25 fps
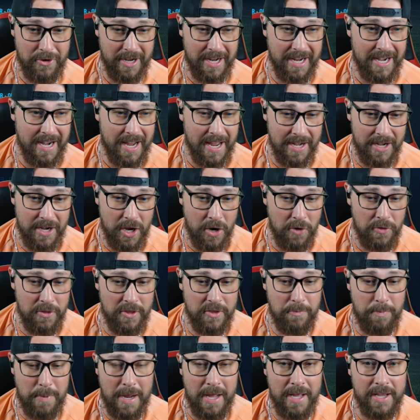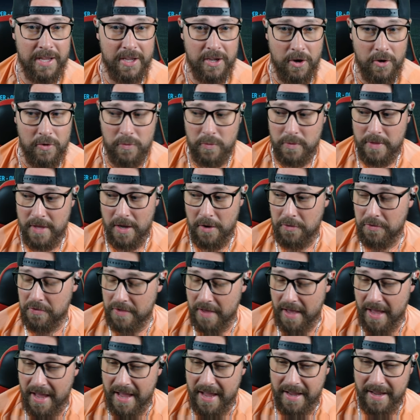And I know this probably goes without
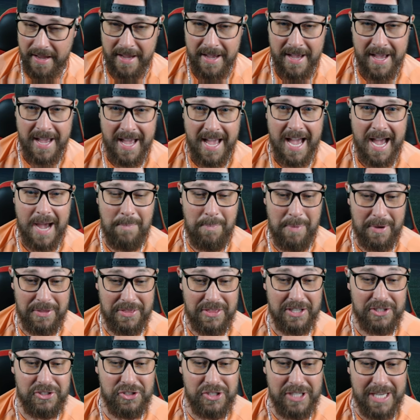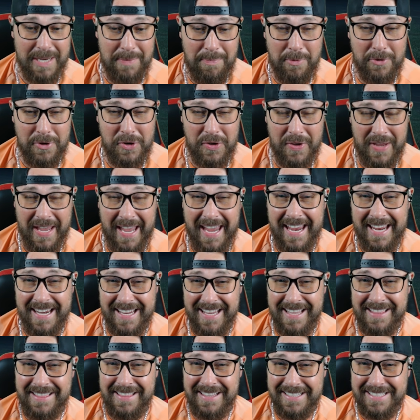saying, but the cheaper you can
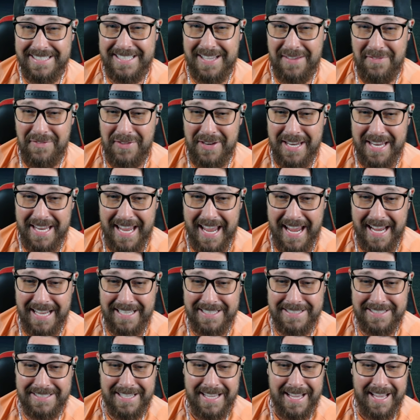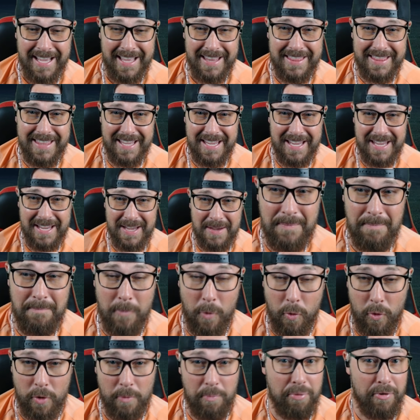get these 78s, the
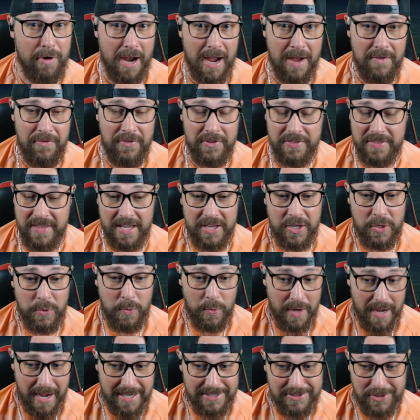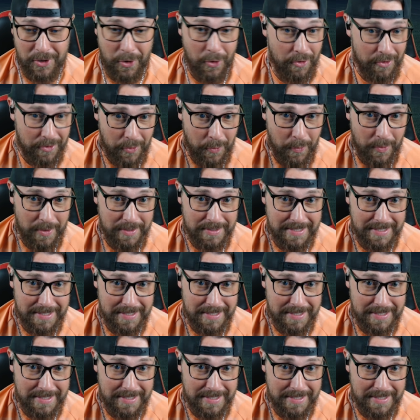more profit that you guys are going